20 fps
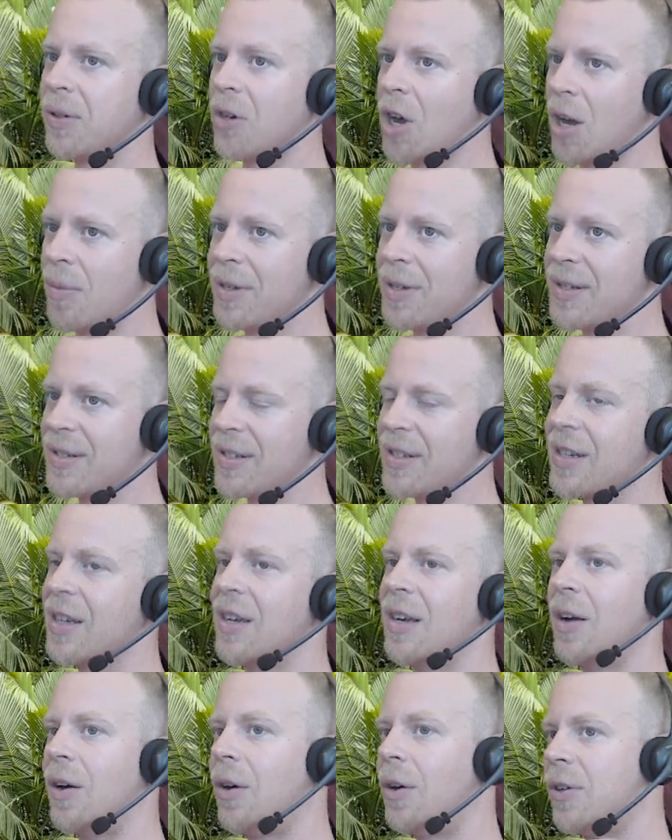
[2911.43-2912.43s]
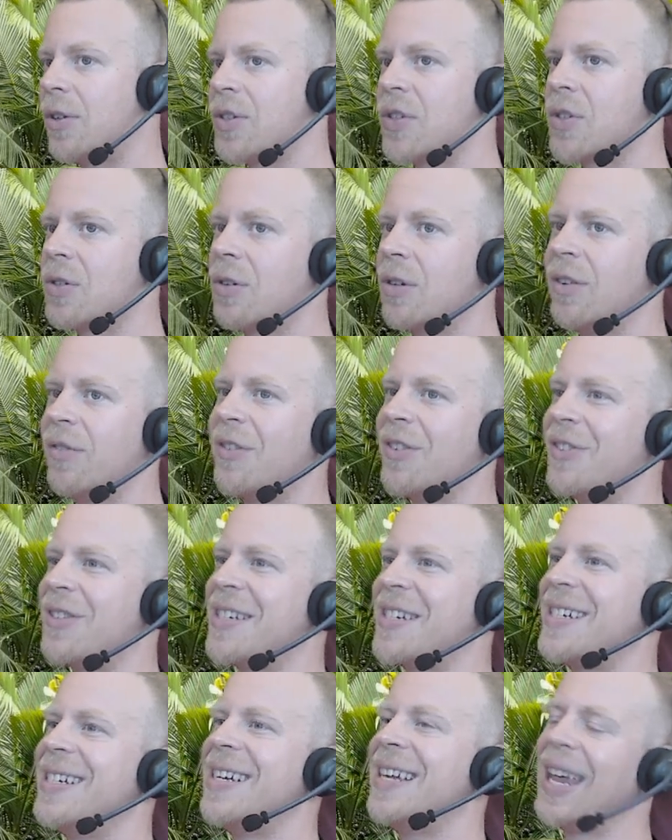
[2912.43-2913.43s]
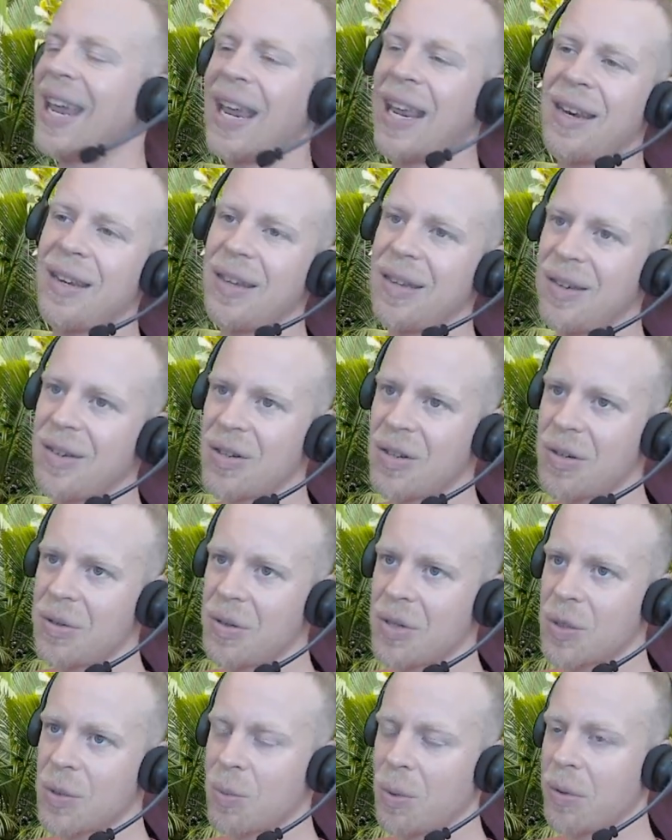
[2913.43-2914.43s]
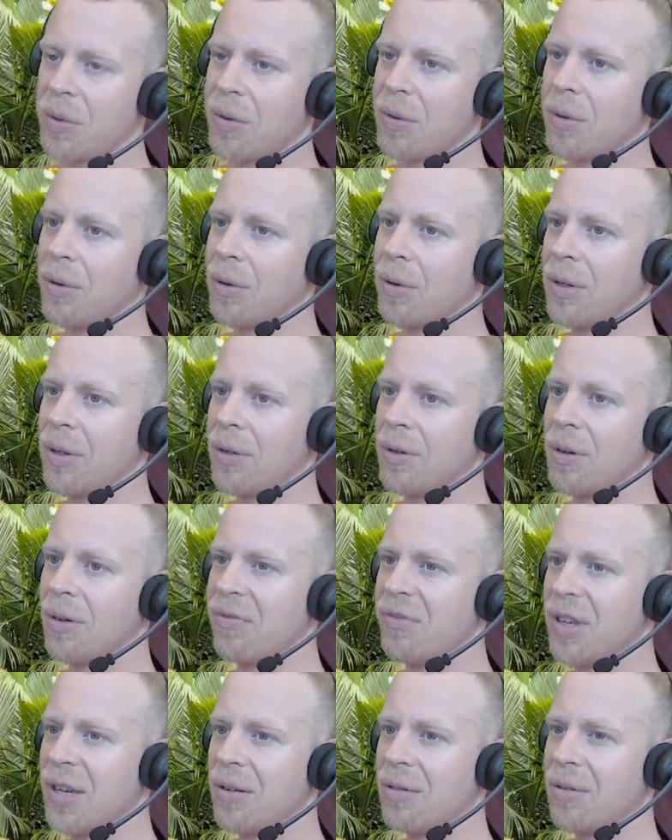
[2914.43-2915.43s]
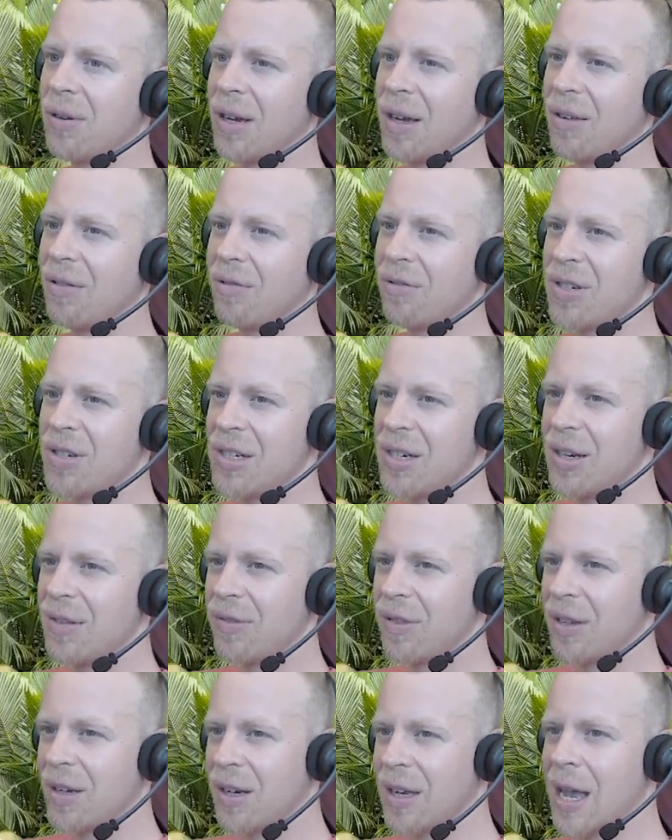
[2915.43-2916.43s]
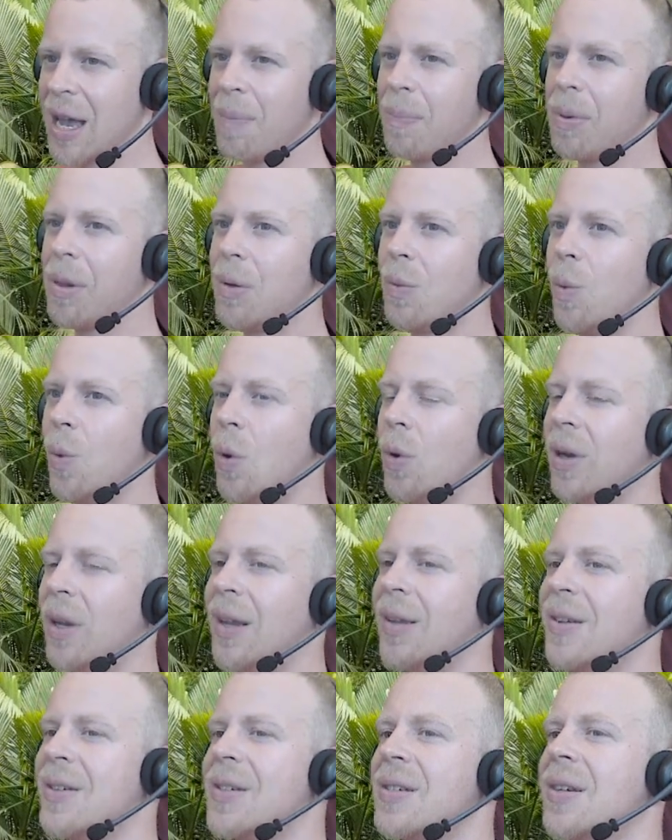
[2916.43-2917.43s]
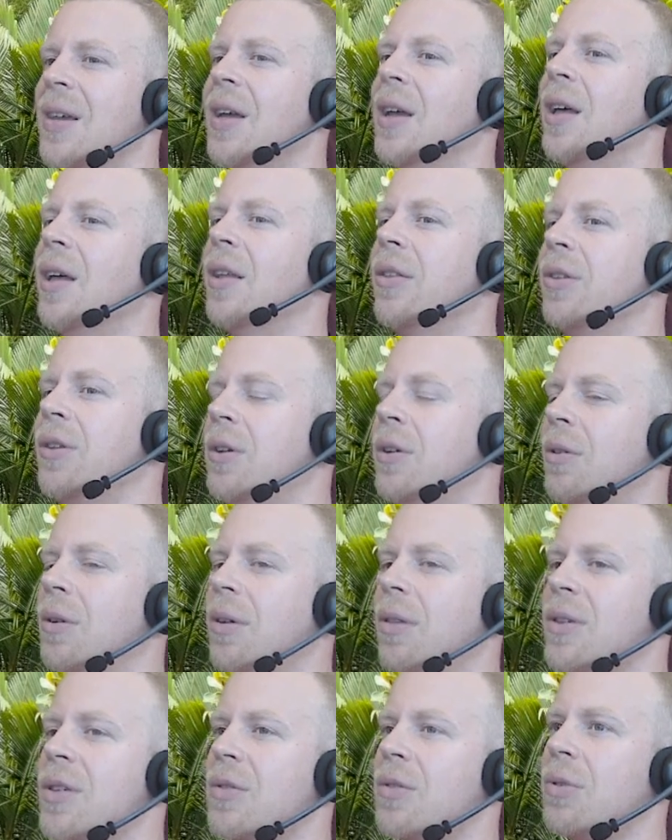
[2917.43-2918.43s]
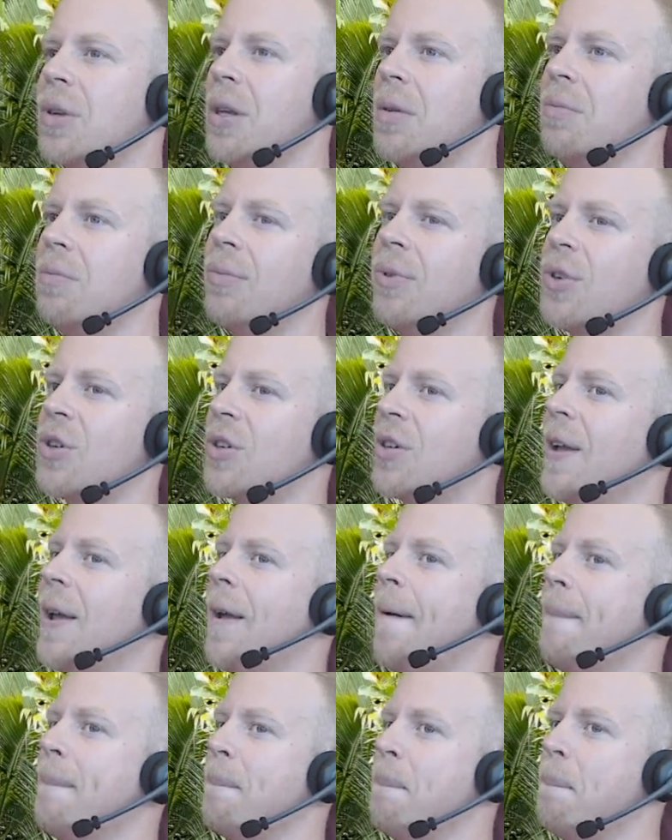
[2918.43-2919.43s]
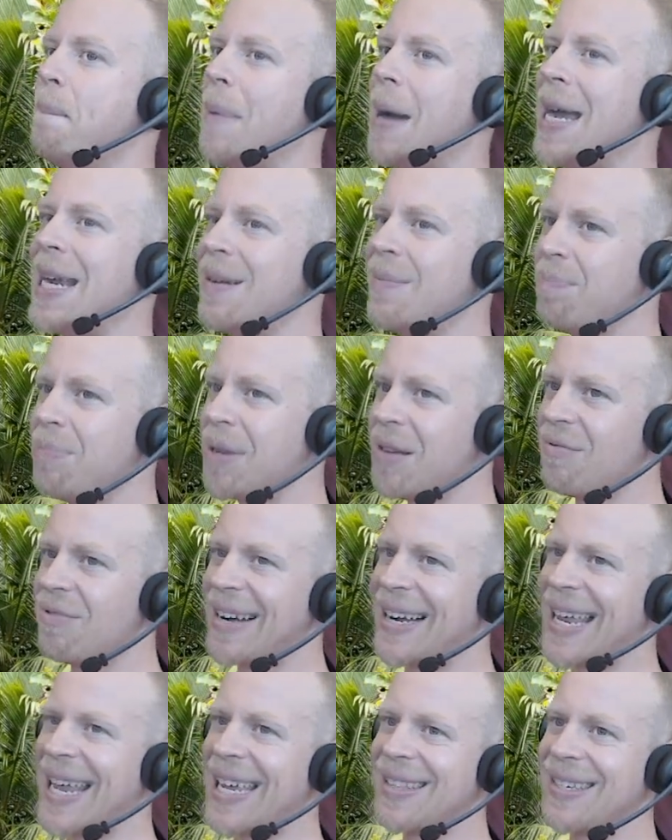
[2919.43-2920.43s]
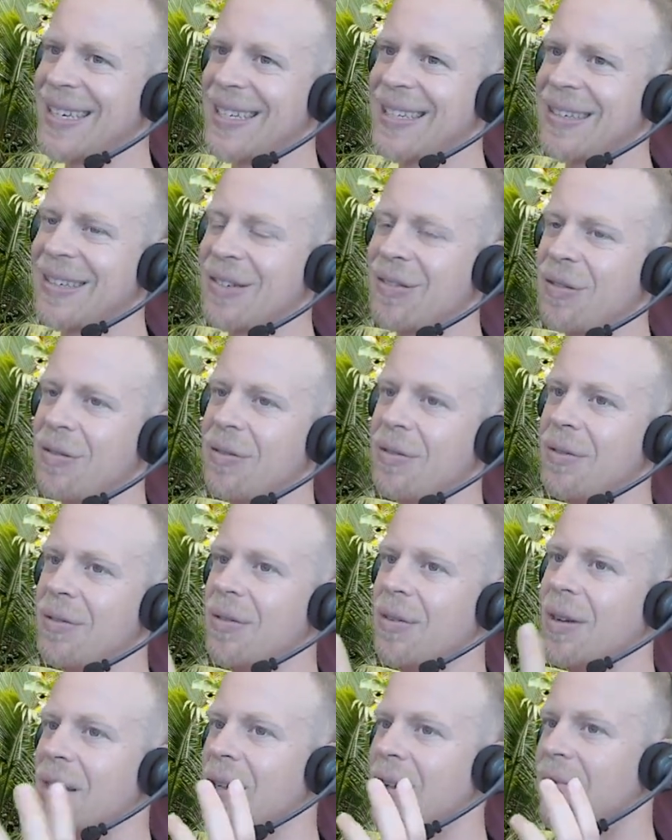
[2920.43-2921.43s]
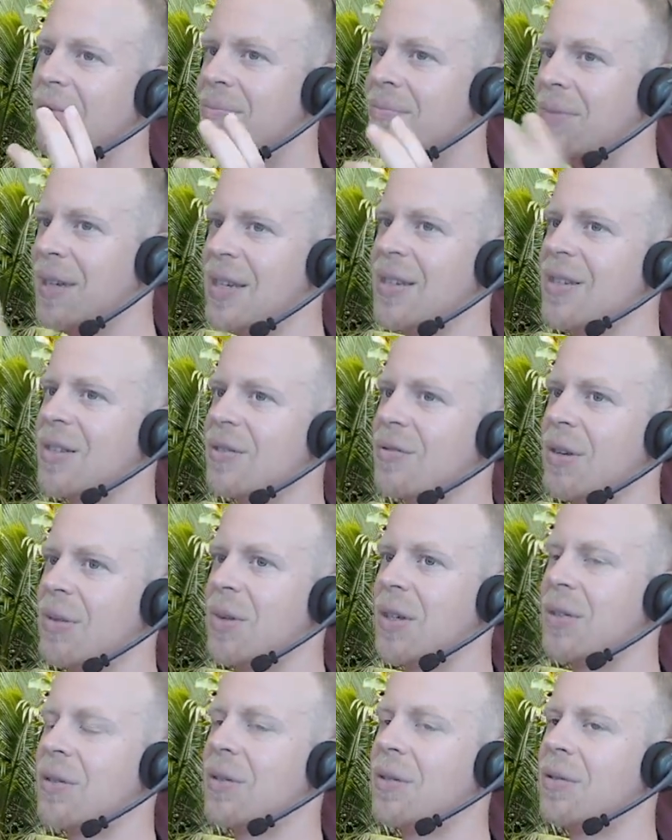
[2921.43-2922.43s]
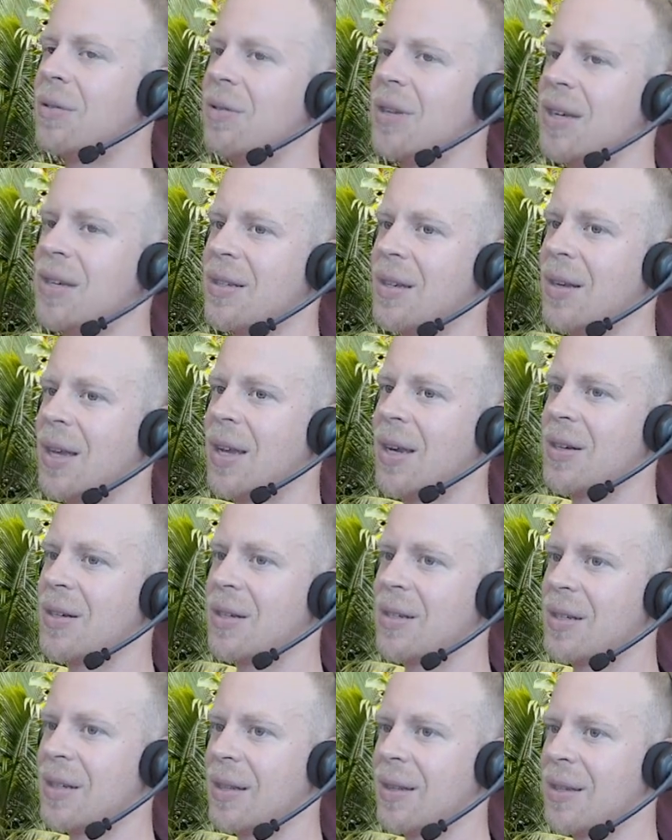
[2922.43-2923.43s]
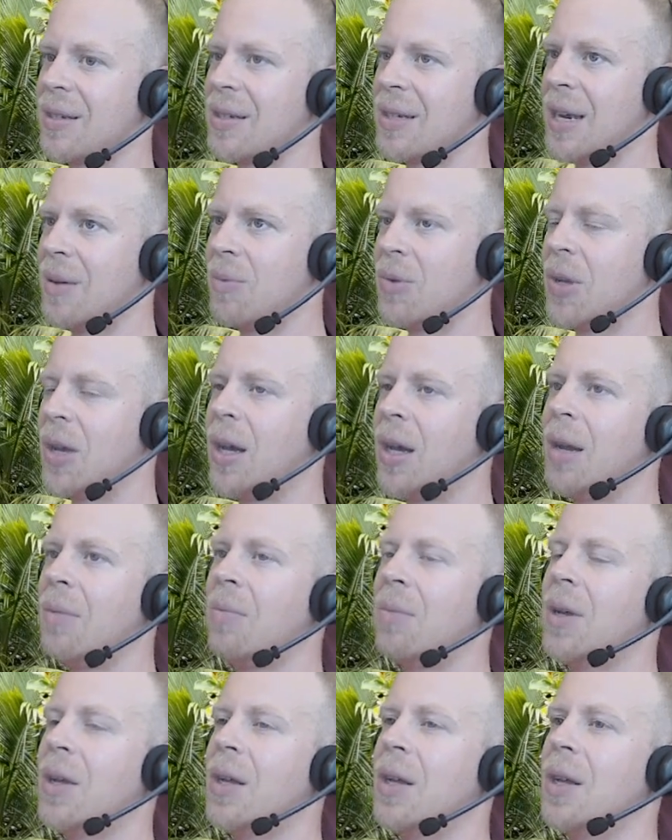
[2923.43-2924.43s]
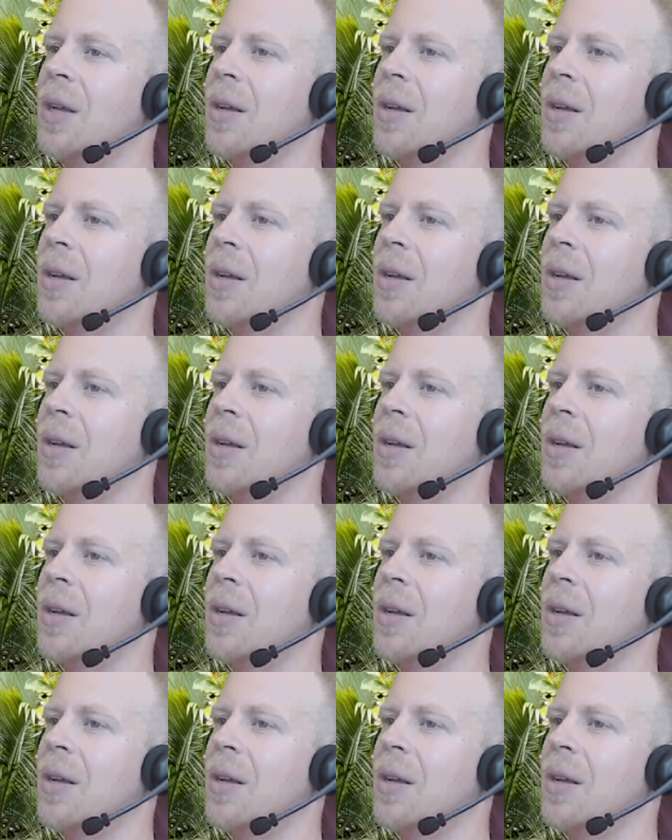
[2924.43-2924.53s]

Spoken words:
comments. Also, if you see any issues with the audio or video, I've received a couple of warnings during the stream, which might be related to me streaming to two destinations at the same time.